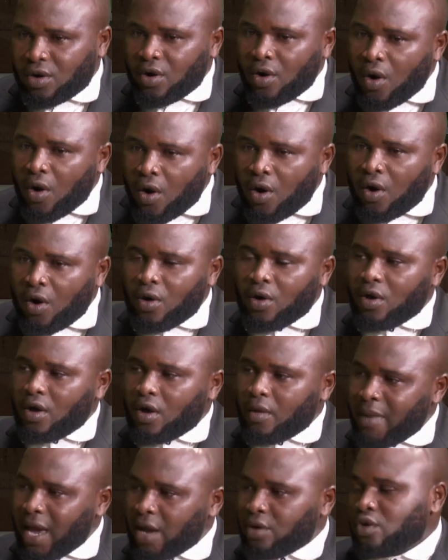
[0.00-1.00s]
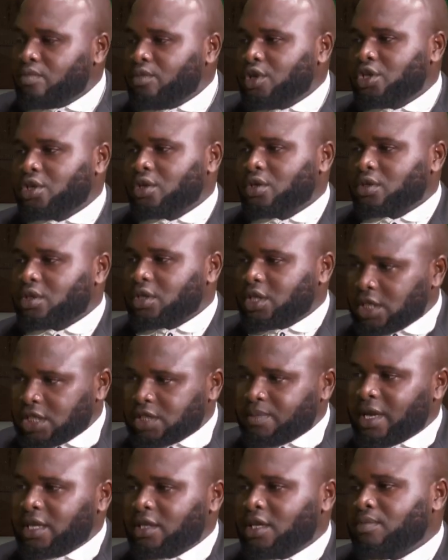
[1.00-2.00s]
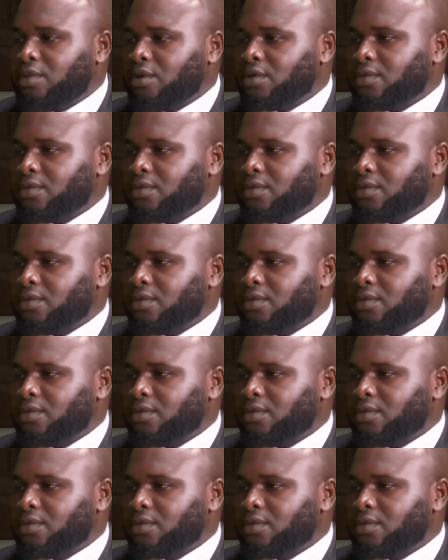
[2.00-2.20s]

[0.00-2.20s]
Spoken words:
or my omission is my neighbor.